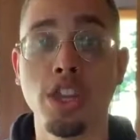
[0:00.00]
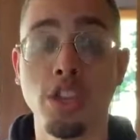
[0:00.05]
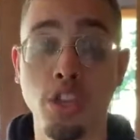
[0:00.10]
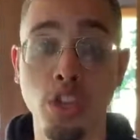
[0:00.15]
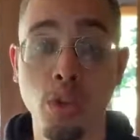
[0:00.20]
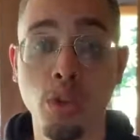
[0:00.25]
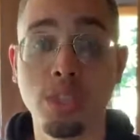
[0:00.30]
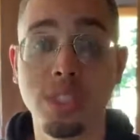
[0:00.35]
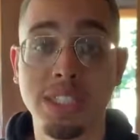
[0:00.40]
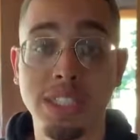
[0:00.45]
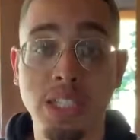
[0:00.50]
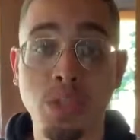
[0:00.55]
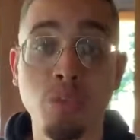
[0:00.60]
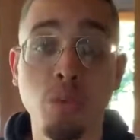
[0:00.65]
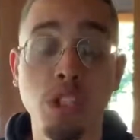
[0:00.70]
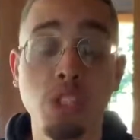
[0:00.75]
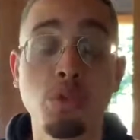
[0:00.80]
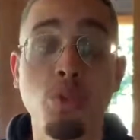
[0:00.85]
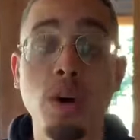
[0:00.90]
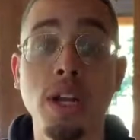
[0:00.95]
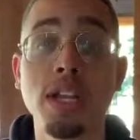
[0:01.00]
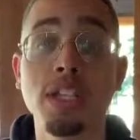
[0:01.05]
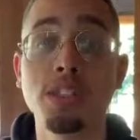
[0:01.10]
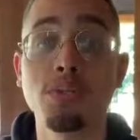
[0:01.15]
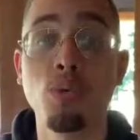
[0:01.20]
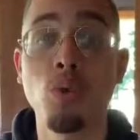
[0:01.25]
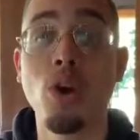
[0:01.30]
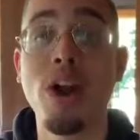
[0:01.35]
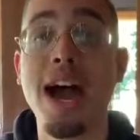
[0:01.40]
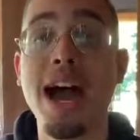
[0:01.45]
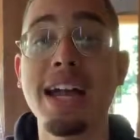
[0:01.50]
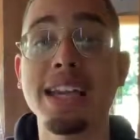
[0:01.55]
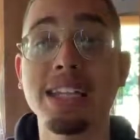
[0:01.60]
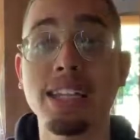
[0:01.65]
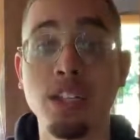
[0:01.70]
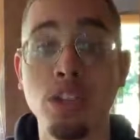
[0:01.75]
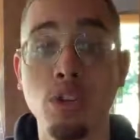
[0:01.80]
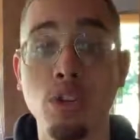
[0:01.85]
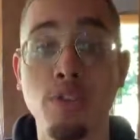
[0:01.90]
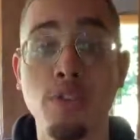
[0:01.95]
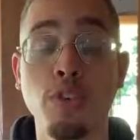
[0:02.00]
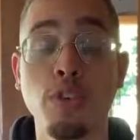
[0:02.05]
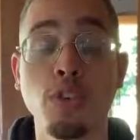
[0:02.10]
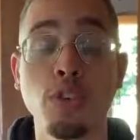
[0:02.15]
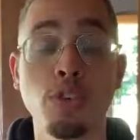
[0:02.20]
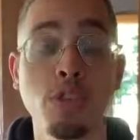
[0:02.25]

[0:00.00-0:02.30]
you'll see which one is more ideal for